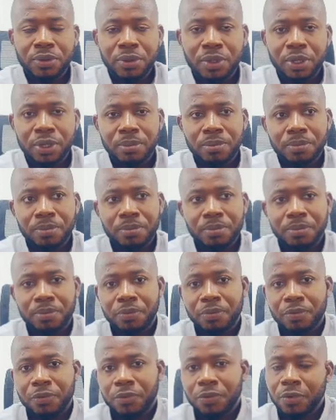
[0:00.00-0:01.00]
you
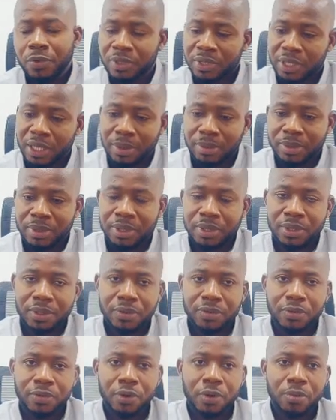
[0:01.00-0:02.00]
4 steps
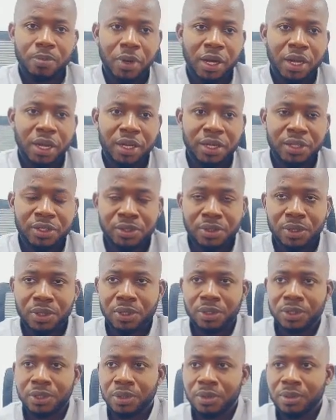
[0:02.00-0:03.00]
for panel
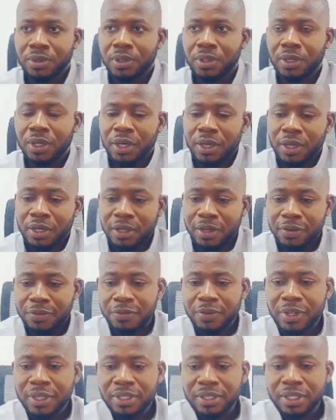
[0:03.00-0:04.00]
installation. The
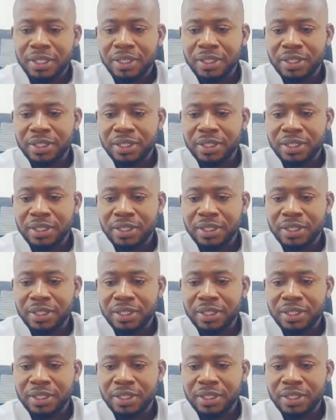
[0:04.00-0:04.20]
first